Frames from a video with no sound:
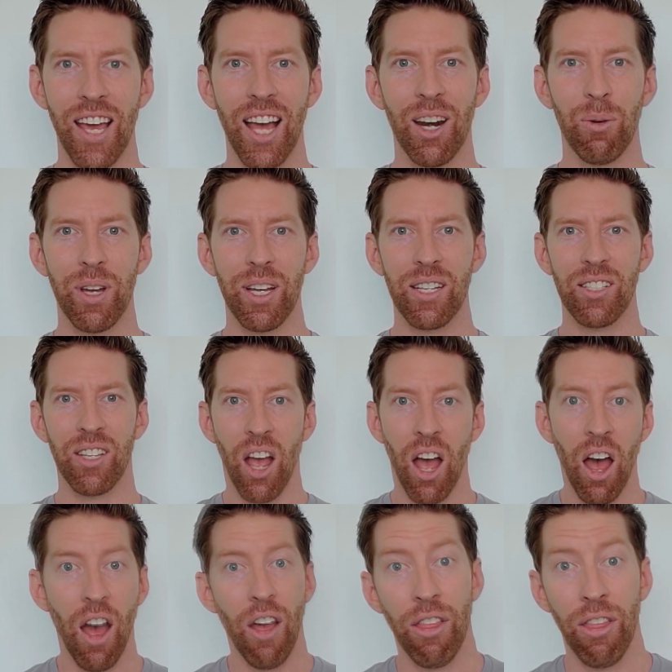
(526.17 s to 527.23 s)
Yeah,
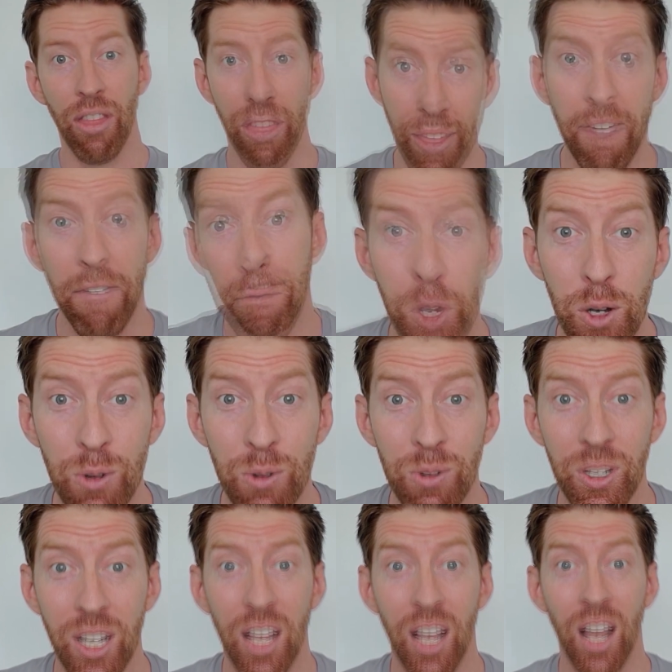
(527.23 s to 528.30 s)
Louise, the
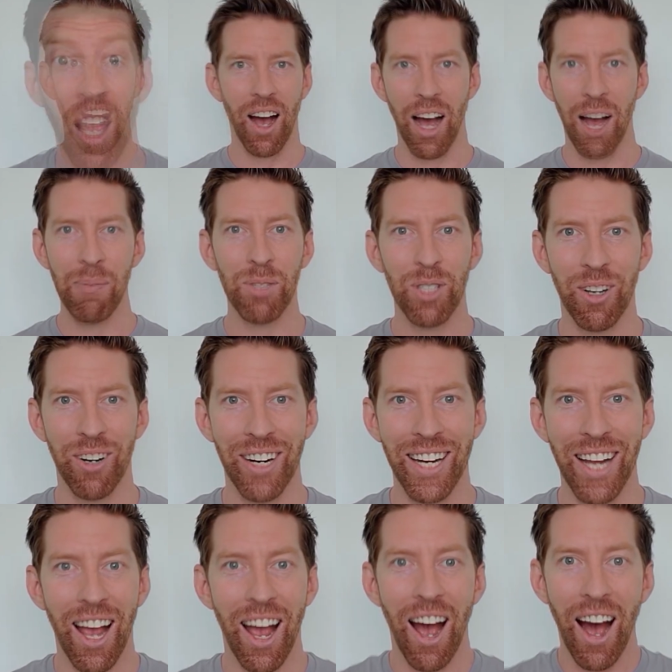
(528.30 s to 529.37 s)
food. I'm
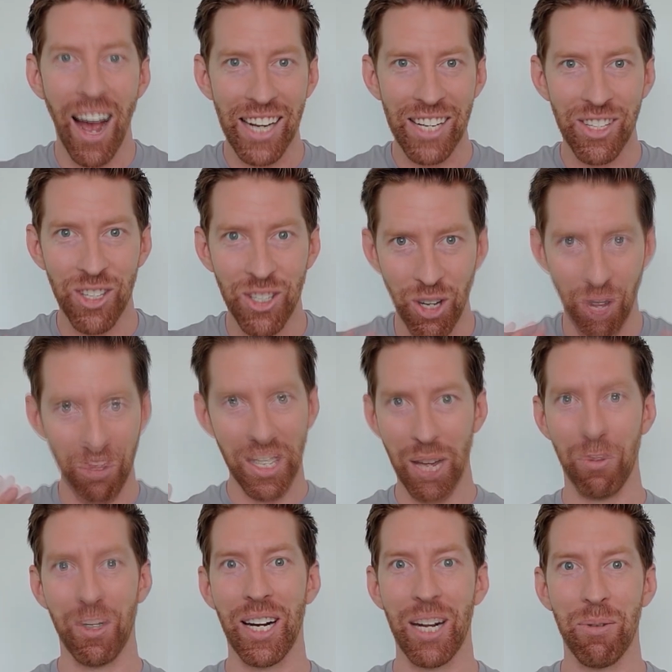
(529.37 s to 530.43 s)
sorry, I
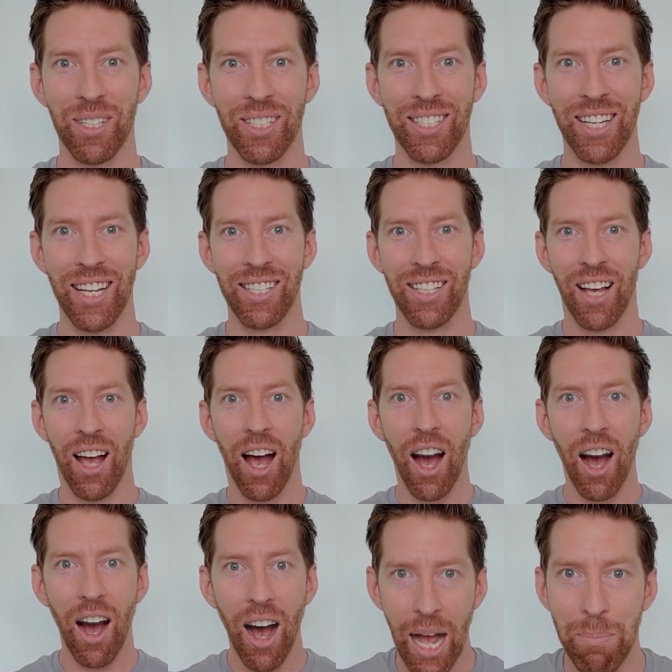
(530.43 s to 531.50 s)
don't care what anyone says.
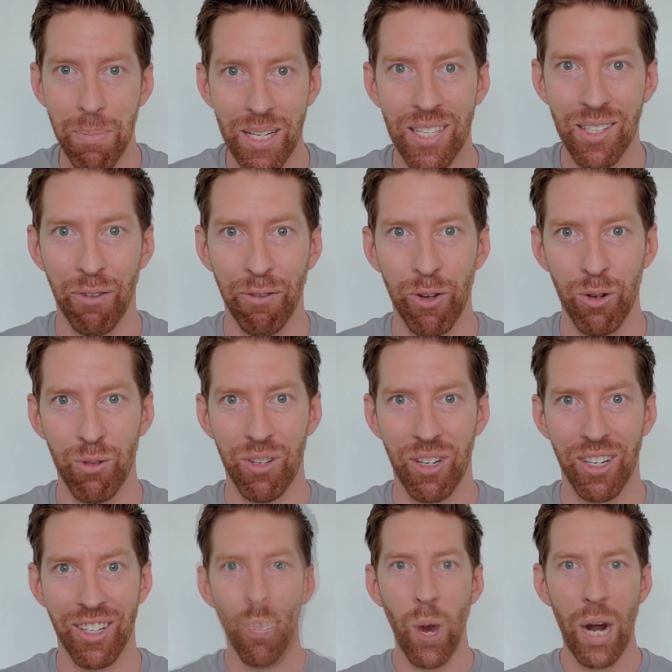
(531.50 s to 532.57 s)
I miss the
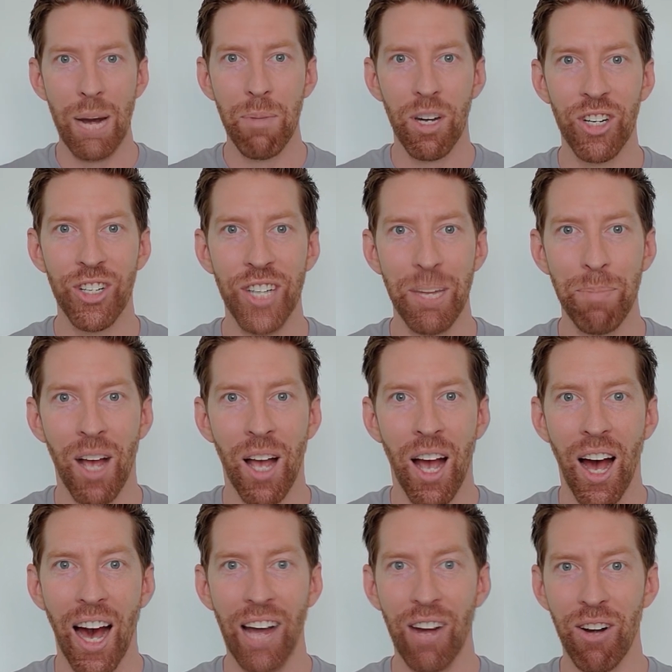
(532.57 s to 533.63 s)
food. When I'm on a
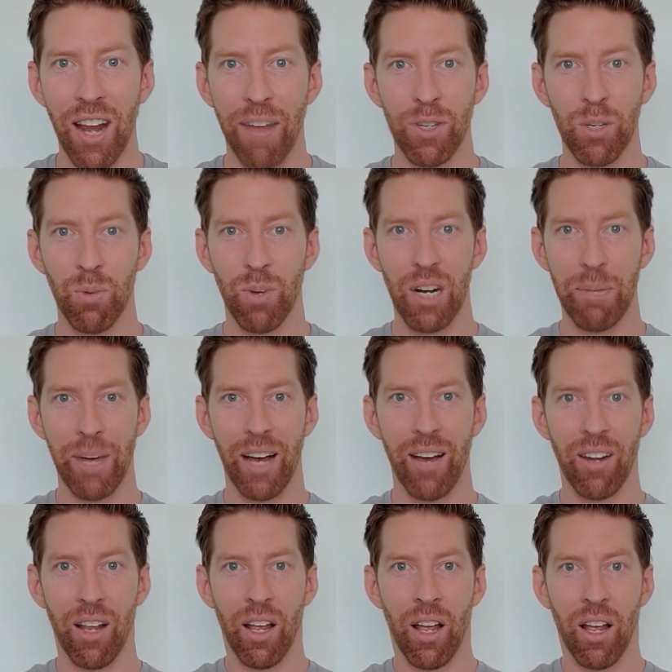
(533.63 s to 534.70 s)
ship, I don't have to worry
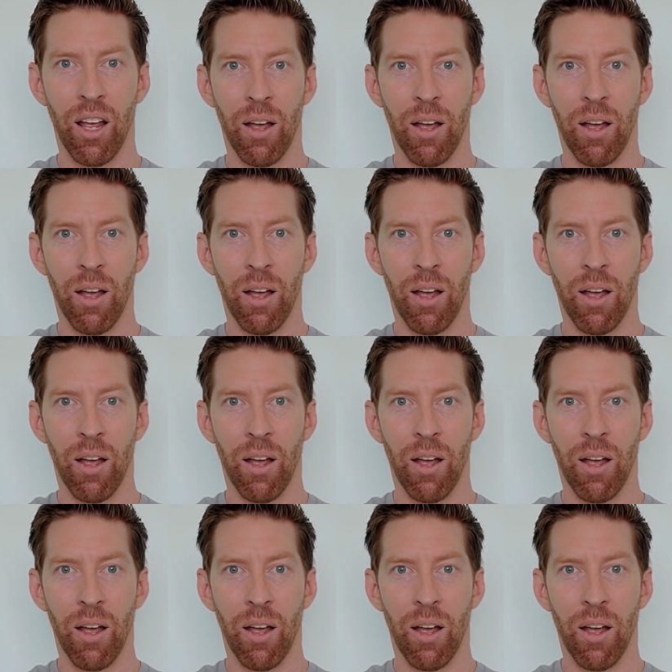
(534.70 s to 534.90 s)
about